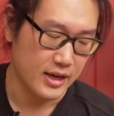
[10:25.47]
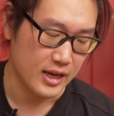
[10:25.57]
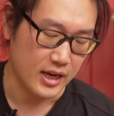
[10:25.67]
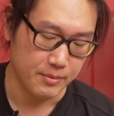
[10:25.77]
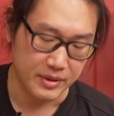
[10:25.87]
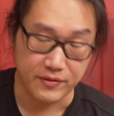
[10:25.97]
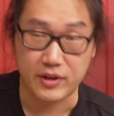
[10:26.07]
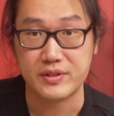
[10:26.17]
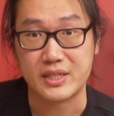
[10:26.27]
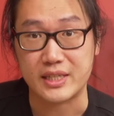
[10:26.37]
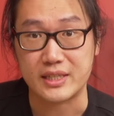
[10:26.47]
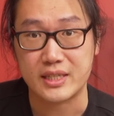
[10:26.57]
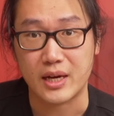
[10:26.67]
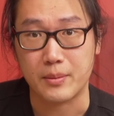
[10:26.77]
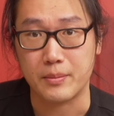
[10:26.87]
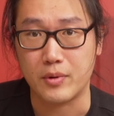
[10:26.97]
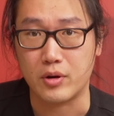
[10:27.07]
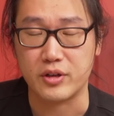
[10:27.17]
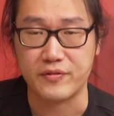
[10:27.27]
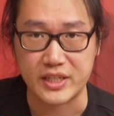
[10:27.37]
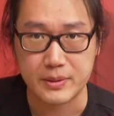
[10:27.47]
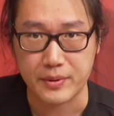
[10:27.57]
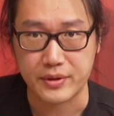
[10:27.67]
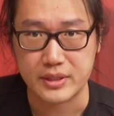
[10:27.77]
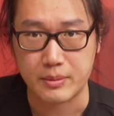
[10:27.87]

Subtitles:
If you've seen some or you've experienced